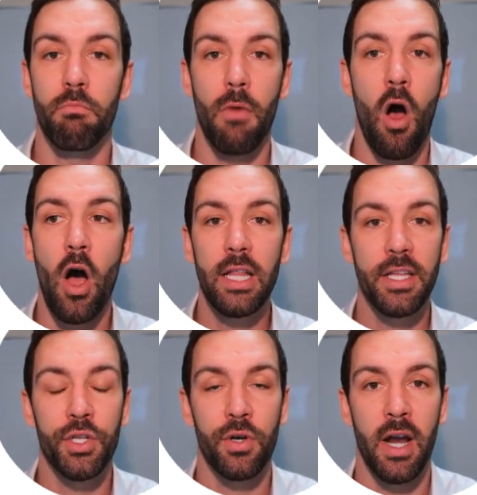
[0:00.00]

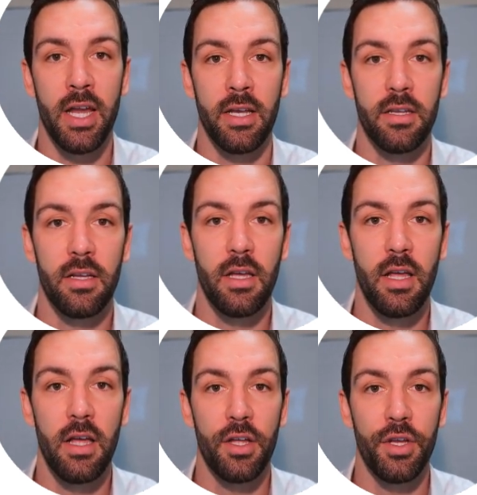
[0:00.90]
highly trained,
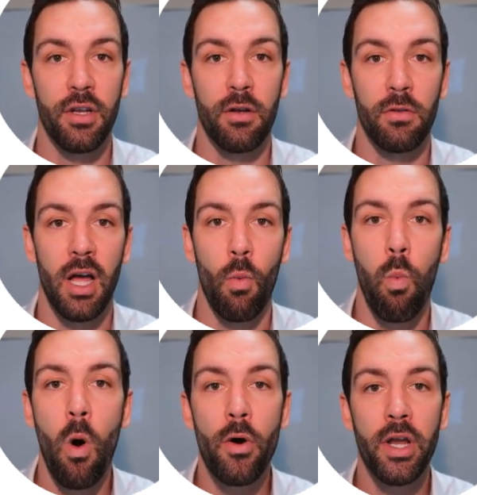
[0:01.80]
like
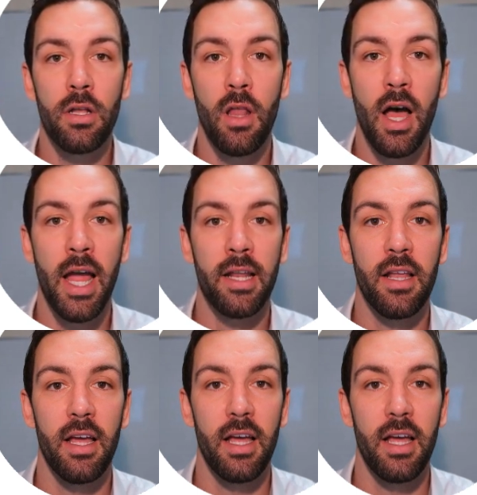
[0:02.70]
warrior-like,